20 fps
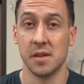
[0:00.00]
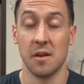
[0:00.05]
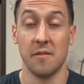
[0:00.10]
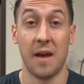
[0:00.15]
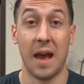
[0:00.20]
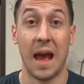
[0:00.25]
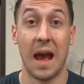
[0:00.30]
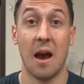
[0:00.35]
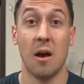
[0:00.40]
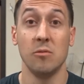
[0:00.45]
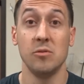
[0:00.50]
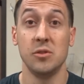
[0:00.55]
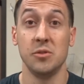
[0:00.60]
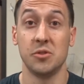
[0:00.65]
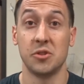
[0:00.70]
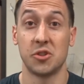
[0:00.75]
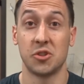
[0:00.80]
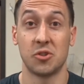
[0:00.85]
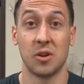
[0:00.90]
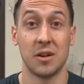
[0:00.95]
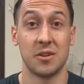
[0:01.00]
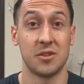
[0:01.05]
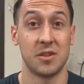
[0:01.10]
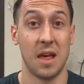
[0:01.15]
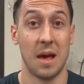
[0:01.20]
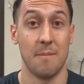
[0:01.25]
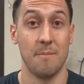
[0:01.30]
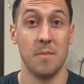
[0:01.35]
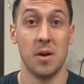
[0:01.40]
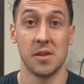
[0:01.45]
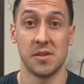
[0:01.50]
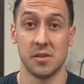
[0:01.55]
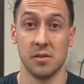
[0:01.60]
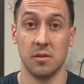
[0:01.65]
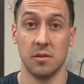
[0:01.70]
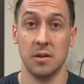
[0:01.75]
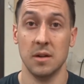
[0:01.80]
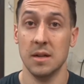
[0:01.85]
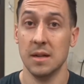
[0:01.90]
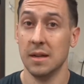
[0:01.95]
of how to stretch that
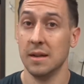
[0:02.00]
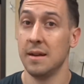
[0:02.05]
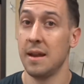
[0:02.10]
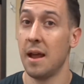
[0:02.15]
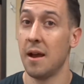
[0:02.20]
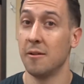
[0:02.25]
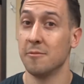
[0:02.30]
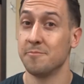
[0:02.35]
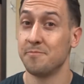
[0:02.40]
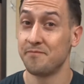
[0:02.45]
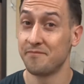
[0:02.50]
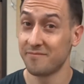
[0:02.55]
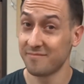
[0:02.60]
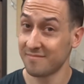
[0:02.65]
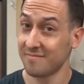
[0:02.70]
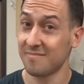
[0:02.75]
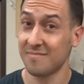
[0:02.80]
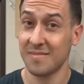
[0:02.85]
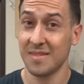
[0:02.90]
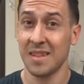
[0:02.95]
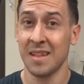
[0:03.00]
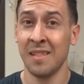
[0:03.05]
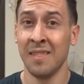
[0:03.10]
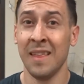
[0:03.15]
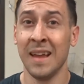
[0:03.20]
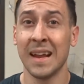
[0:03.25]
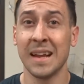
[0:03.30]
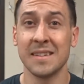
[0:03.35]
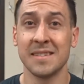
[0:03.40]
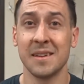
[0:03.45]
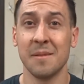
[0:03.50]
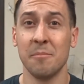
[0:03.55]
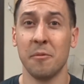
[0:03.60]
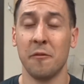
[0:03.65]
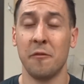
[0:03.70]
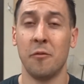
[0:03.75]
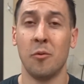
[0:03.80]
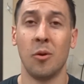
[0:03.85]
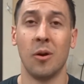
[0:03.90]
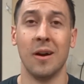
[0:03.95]
muscle. Now, like I said
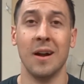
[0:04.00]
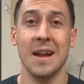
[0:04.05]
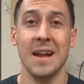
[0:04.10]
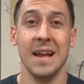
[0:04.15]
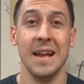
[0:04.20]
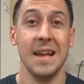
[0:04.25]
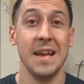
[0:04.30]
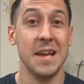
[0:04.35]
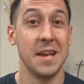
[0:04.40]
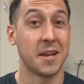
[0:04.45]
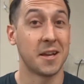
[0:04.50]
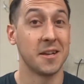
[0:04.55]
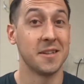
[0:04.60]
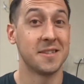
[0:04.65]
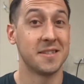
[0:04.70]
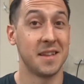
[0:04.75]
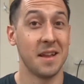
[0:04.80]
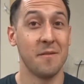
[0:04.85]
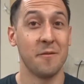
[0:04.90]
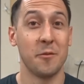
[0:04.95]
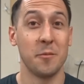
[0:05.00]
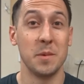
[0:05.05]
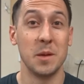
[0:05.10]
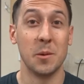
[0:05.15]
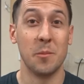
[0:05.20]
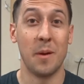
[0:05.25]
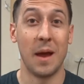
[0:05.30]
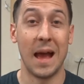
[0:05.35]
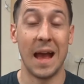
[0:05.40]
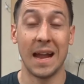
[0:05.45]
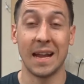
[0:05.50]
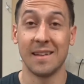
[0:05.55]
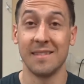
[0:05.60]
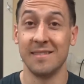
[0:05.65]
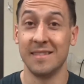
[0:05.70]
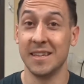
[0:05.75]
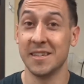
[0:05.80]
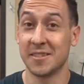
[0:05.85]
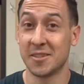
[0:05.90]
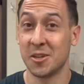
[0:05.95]
before, it could stem from your back.
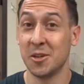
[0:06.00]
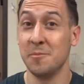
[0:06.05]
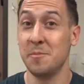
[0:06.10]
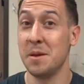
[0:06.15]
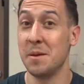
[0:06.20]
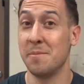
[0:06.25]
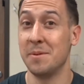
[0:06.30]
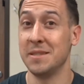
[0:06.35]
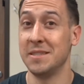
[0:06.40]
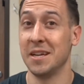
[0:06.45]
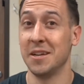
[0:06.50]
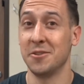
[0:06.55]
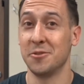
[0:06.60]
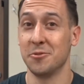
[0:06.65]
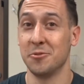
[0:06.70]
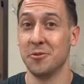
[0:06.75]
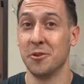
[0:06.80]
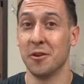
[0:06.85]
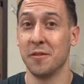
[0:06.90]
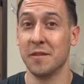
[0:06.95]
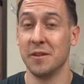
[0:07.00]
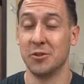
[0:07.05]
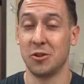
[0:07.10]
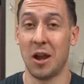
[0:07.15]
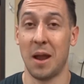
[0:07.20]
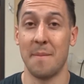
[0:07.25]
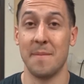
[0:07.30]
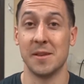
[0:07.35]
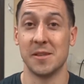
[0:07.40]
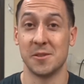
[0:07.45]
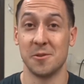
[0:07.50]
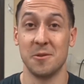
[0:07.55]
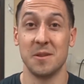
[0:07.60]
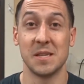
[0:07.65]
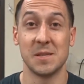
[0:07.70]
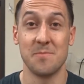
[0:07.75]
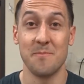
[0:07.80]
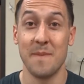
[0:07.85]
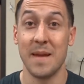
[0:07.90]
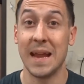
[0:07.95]
This could be a potential nerve entrapment, so
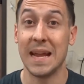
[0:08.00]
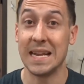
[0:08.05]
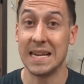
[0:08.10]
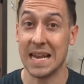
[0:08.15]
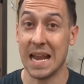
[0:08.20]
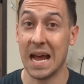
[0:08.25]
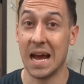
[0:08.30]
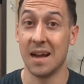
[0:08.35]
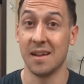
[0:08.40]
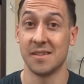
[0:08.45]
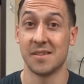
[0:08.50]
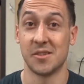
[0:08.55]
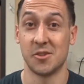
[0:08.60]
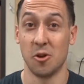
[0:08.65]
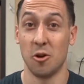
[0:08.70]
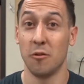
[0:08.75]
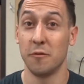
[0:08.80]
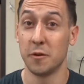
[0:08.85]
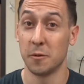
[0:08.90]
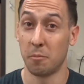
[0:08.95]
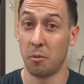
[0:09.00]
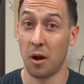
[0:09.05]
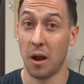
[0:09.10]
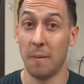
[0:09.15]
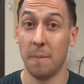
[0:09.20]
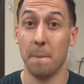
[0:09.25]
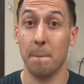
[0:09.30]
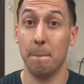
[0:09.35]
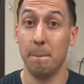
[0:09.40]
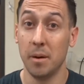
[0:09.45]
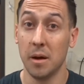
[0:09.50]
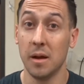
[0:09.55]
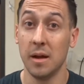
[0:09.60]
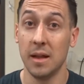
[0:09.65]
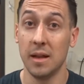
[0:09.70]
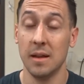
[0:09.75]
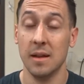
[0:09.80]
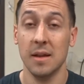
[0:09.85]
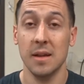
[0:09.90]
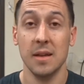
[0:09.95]
this may not solve your problem,
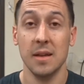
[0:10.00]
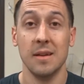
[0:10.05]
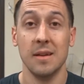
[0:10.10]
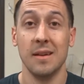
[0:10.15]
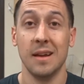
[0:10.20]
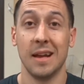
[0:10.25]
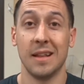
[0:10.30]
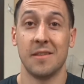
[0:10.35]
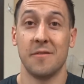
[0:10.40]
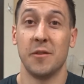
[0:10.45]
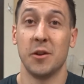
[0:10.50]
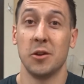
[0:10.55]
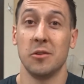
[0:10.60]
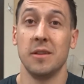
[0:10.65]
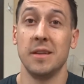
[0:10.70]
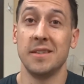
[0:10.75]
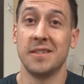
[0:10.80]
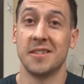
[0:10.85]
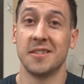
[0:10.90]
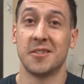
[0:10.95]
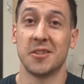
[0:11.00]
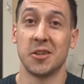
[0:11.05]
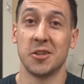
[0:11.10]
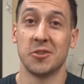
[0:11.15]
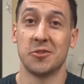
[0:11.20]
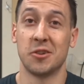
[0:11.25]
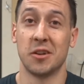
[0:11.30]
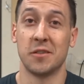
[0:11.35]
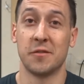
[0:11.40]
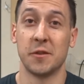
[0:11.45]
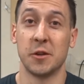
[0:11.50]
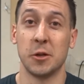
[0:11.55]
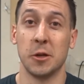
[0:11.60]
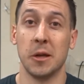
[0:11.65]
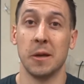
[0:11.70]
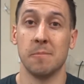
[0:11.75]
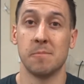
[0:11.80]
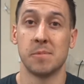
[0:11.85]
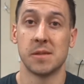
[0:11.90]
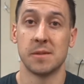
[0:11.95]
but at the very least, it's a good stretch for your
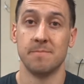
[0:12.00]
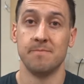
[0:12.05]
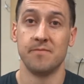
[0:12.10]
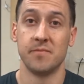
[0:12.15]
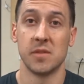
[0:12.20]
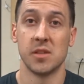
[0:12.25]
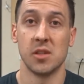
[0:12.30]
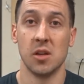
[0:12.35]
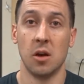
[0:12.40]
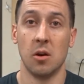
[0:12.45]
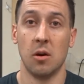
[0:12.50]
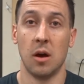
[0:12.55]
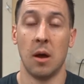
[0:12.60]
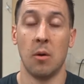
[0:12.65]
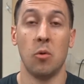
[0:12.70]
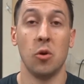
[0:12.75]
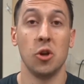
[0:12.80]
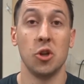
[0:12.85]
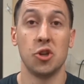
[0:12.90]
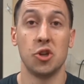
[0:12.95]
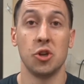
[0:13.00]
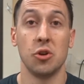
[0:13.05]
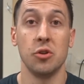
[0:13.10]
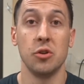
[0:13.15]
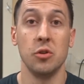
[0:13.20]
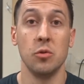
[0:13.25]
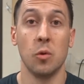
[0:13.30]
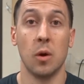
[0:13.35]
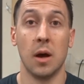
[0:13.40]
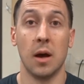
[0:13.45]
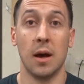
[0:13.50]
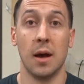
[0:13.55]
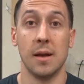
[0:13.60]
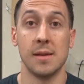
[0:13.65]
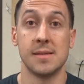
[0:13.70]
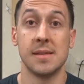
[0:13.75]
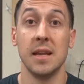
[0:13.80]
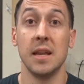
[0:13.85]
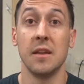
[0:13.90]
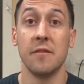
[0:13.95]
hips. So I wanted to show you a
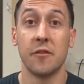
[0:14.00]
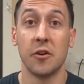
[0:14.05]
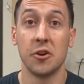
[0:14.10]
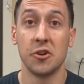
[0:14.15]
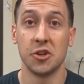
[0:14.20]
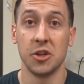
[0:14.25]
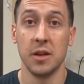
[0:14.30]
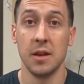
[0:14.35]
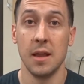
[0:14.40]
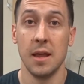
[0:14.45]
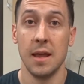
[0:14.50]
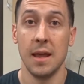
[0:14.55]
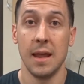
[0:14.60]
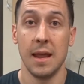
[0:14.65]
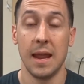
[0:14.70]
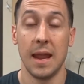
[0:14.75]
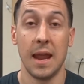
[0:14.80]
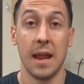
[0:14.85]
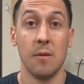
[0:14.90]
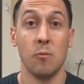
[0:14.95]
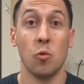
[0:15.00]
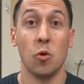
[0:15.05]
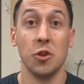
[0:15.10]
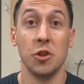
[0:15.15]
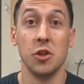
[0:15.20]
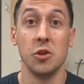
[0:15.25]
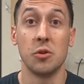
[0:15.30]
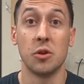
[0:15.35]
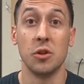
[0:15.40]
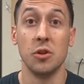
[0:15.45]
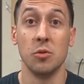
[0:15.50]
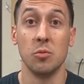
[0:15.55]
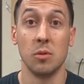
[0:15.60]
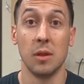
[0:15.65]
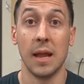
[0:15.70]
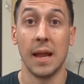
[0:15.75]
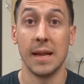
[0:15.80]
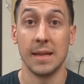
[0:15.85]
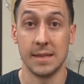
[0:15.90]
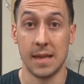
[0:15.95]
sitting version and one that you can do
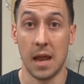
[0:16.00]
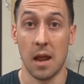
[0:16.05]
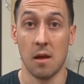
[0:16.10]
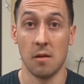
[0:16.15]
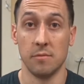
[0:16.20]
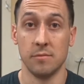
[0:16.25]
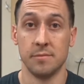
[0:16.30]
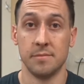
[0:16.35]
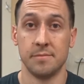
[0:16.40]
laying down.